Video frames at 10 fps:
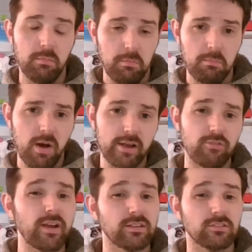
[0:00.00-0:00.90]
my
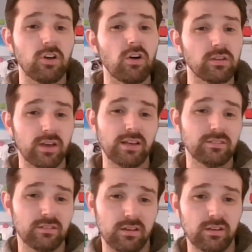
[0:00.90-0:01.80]
greatest honor as
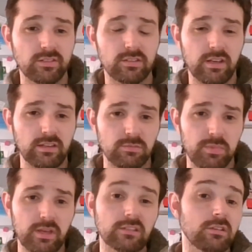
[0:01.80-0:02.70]
a nurse is
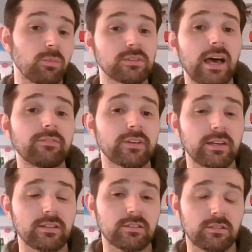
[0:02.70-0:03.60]
being someone's
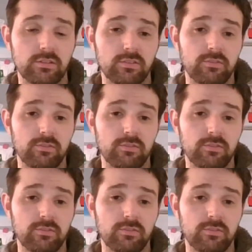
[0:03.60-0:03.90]
advocate,